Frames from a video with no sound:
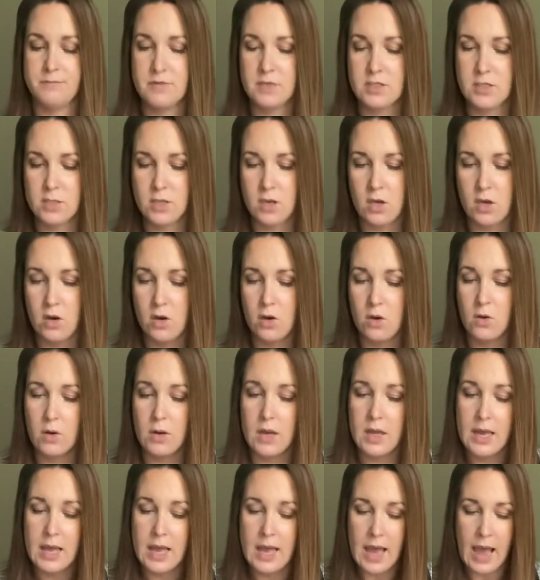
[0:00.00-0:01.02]
So
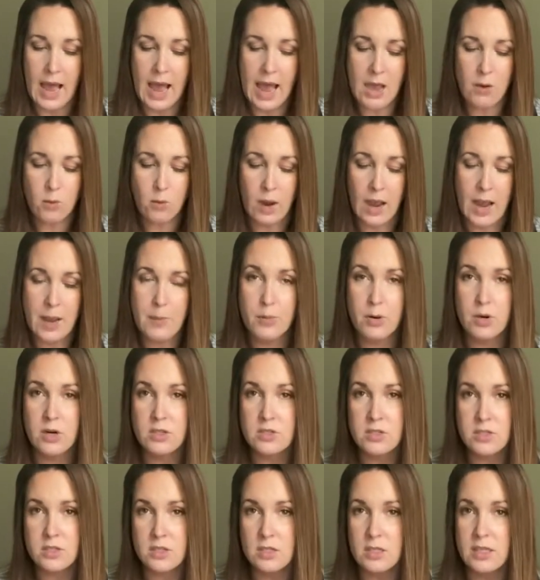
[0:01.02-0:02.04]
I, I
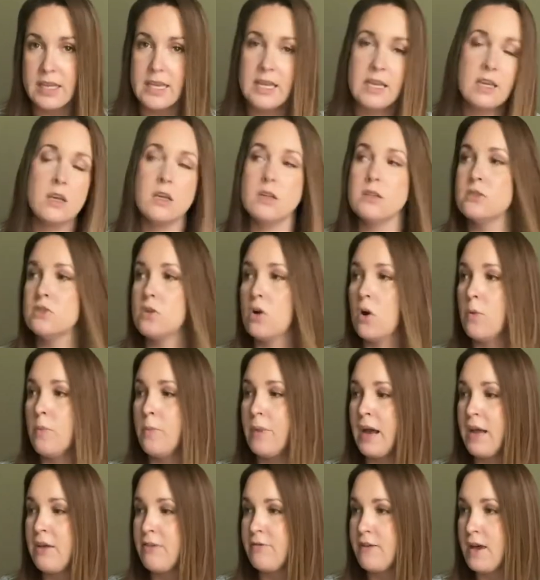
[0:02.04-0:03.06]
personally don't
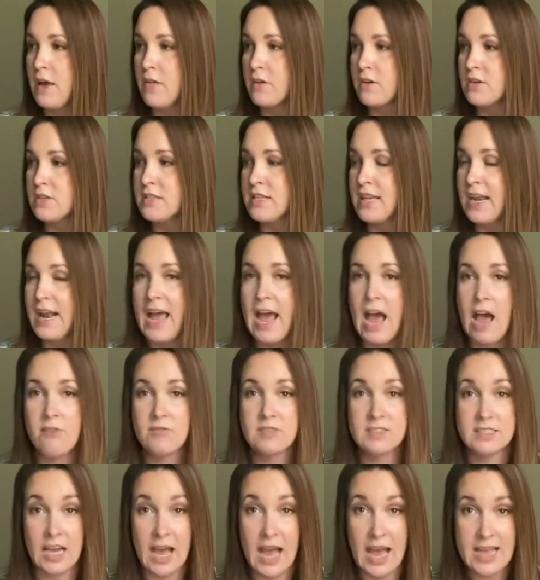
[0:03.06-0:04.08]
buy feathers that
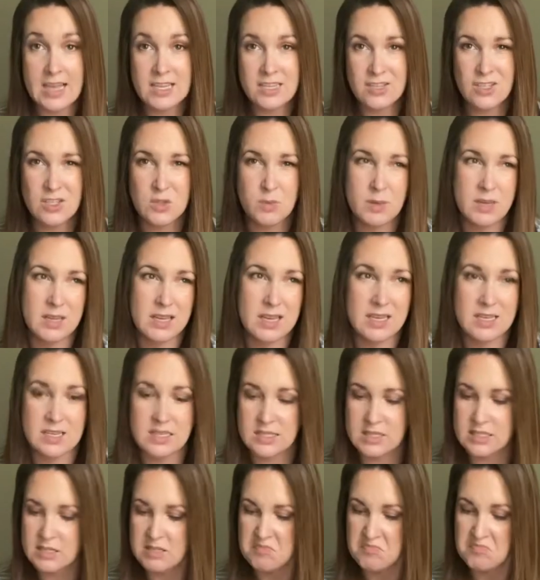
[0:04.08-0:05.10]
have dyes just
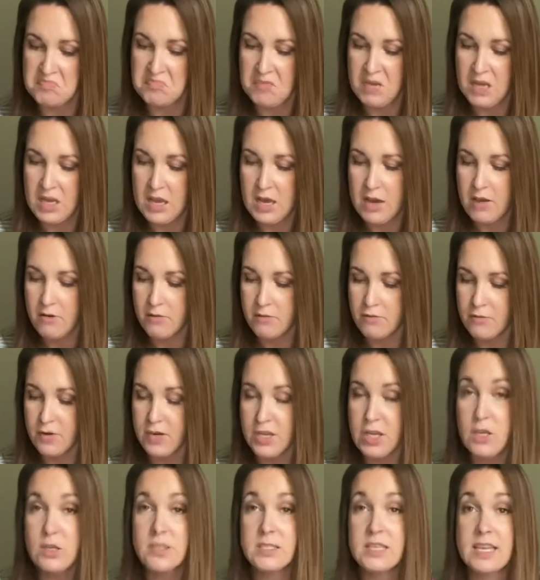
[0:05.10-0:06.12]
because for
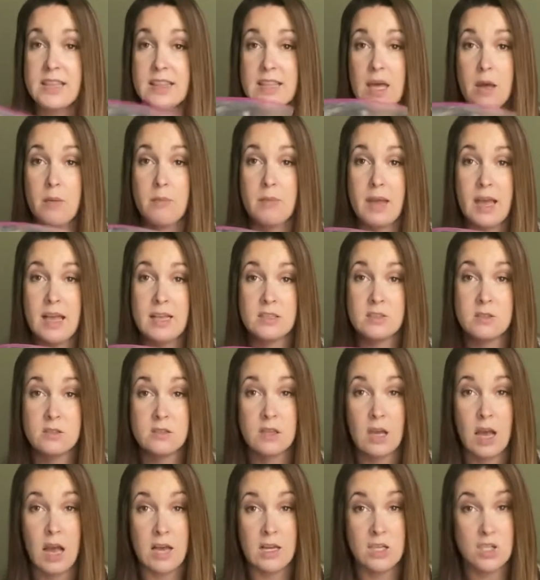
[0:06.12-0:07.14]
using them as
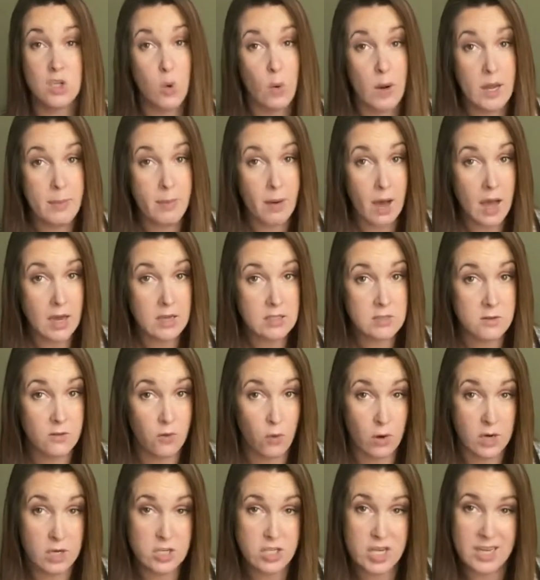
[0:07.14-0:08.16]
uh, toy box
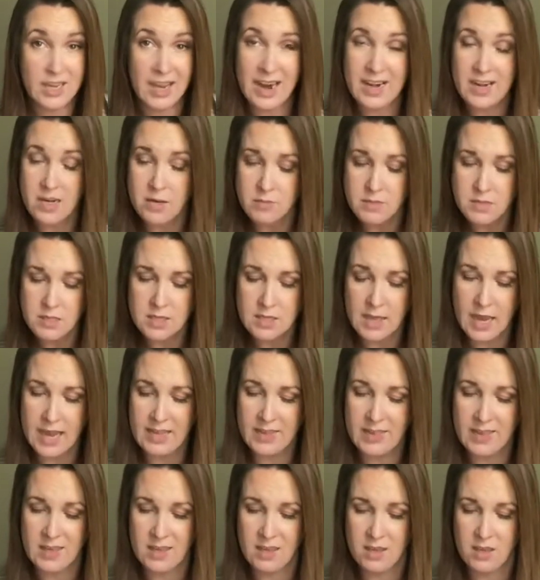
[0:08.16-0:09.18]
foraging items, I
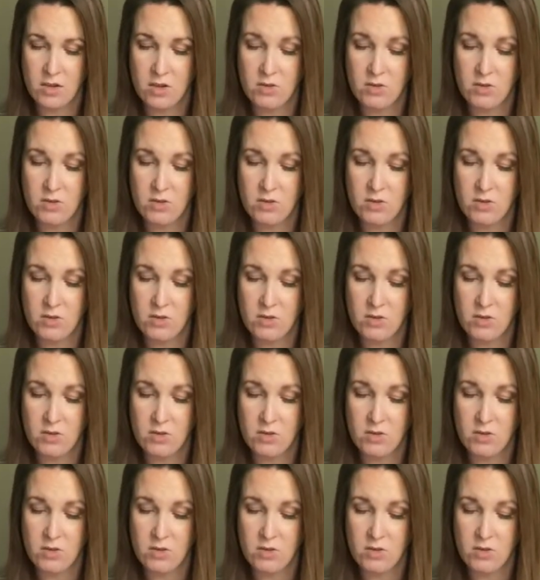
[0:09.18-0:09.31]
think